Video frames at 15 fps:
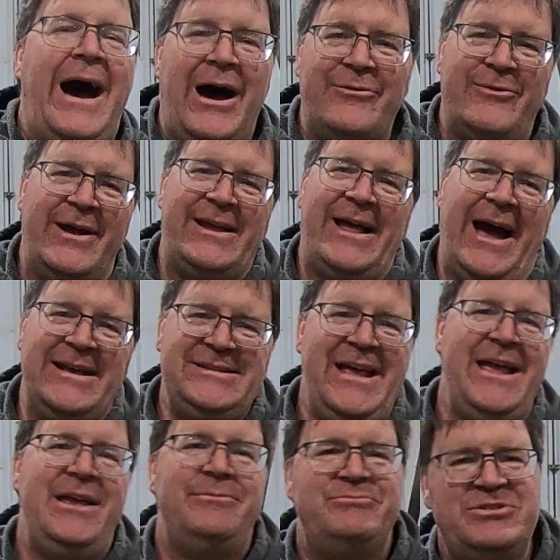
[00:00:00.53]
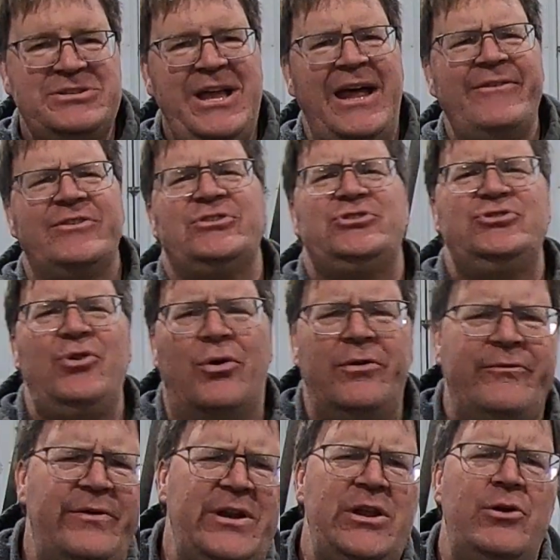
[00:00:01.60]
All right, guys. Hey, just kind of a
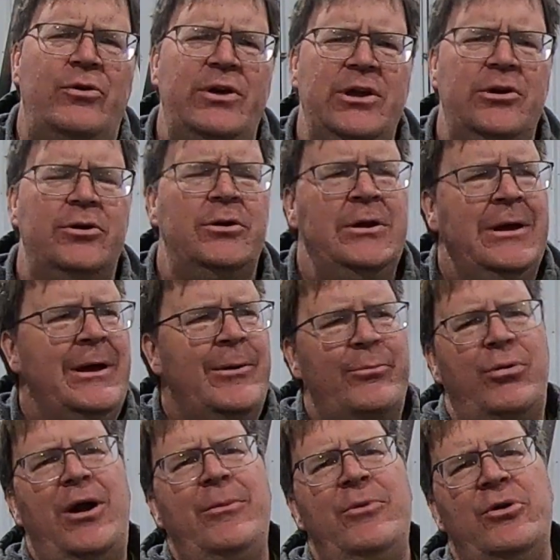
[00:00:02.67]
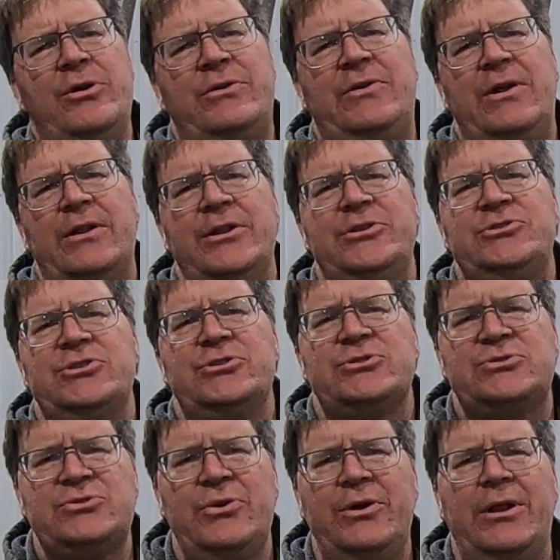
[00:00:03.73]
short video here. Primary tillage in a
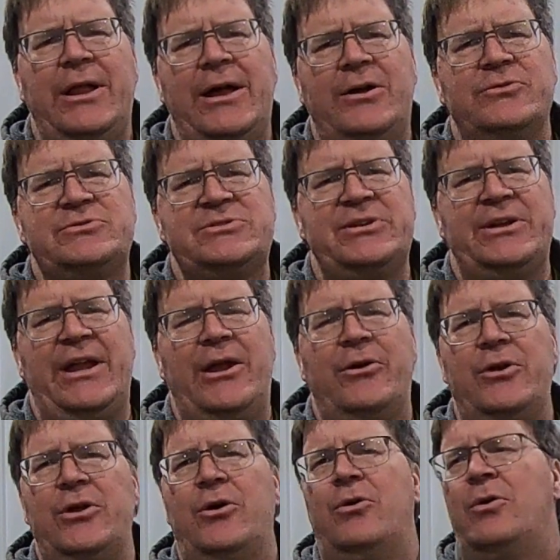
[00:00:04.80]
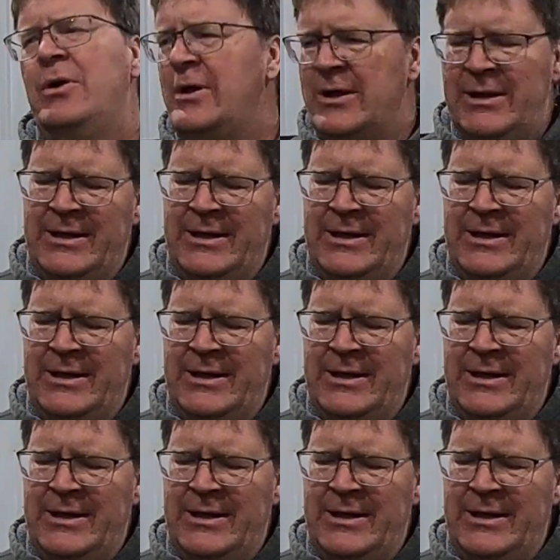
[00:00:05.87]
soil health scenario.